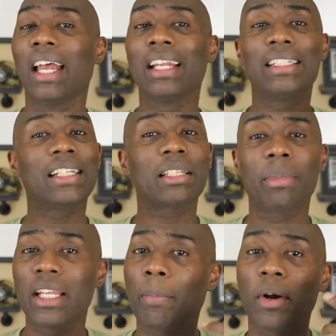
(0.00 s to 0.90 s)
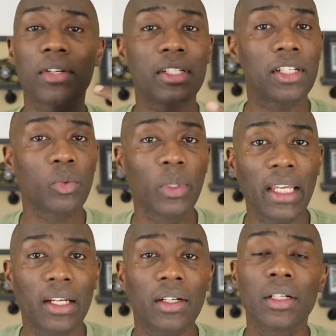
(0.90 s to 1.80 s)
And it doesn't mean a person is
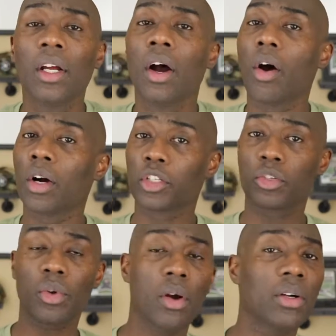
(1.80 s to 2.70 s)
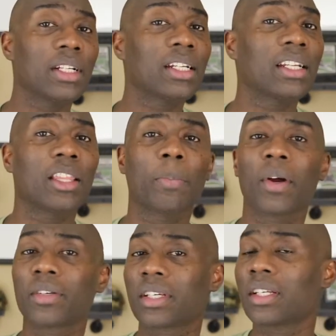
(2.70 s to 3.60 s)
weaker or stronger than another
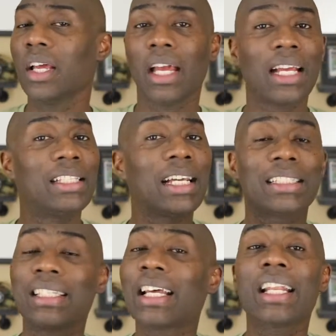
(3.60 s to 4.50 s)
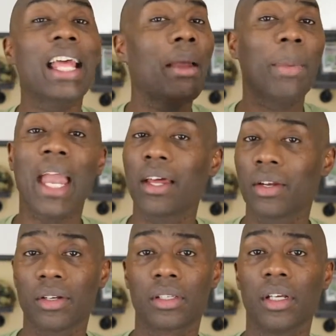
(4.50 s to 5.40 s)
person. None of that
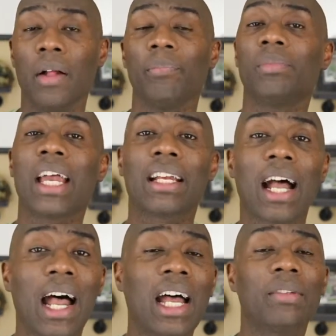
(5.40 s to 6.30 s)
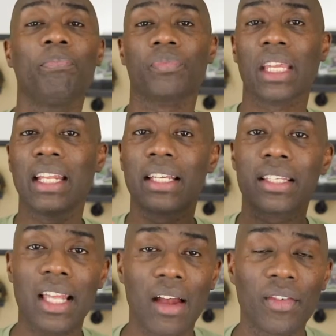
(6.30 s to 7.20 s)
matters. That God in his
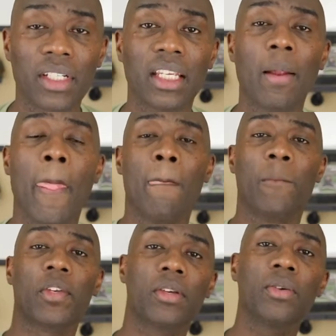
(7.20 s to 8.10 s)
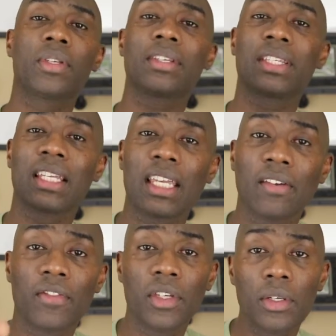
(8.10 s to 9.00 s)
sovereignty chooses to
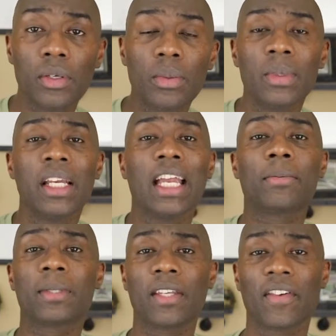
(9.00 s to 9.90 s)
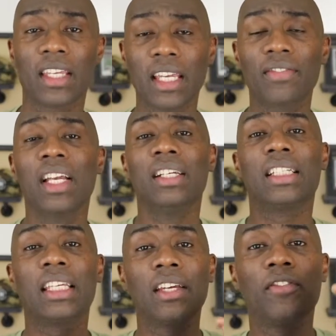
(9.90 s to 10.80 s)
give you a specific gift,
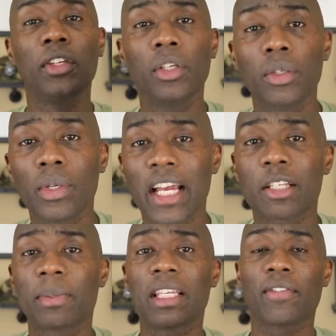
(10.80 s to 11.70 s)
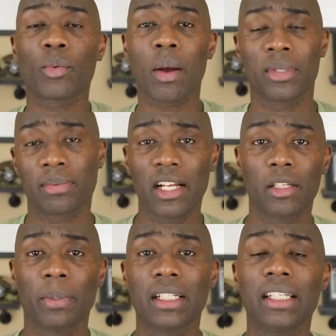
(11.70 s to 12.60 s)
to give you a specific
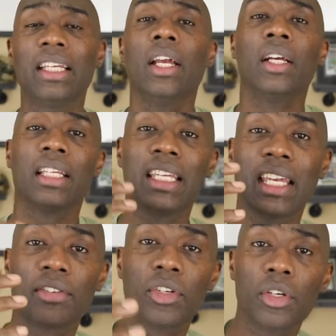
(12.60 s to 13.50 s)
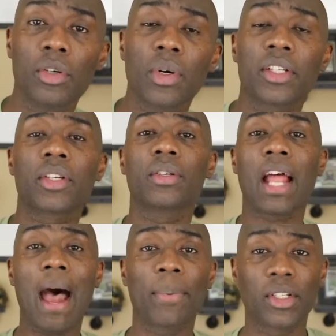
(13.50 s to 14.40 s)
responsibility. He gives you a certain
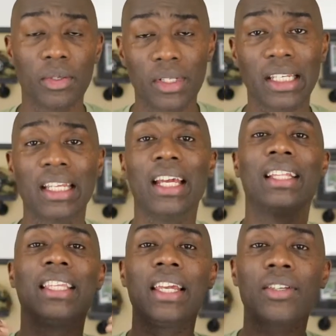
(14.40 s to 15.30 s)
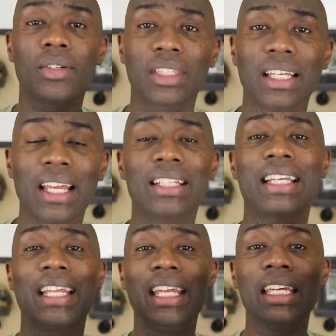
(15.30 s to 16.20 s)
opportunity. These are things
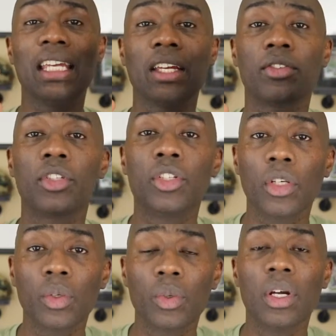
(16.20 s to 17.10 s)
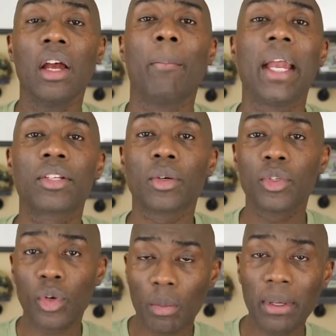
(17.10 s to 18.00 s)
that he gives you based
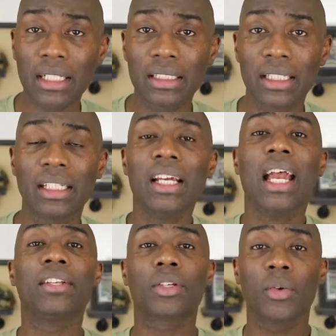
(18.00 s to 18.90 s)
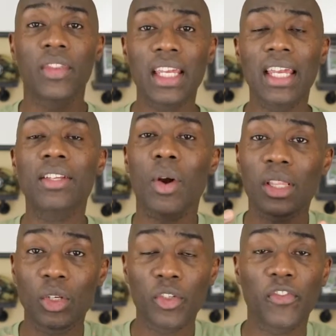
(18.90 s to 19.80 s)
on your ability. And so these are
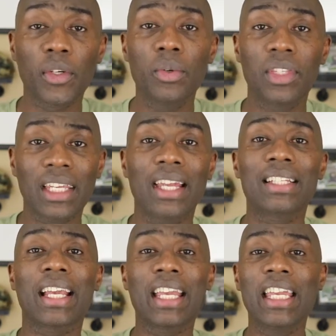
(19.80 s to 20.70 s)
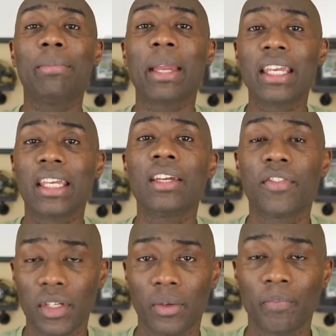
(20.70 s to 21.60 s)
those few things that he may
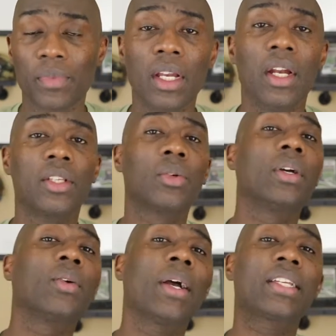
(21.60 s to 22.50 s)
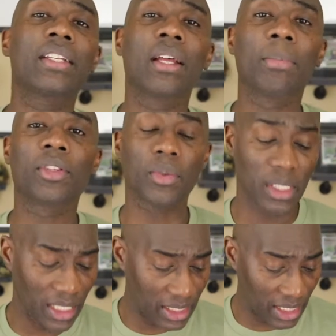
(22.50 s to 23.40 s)
give you. So in question number
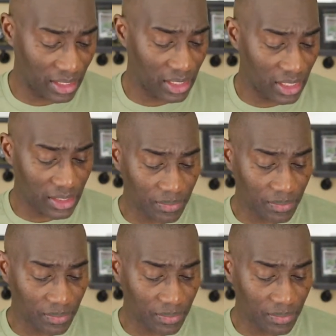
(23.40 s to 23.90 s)
3, let's get into this.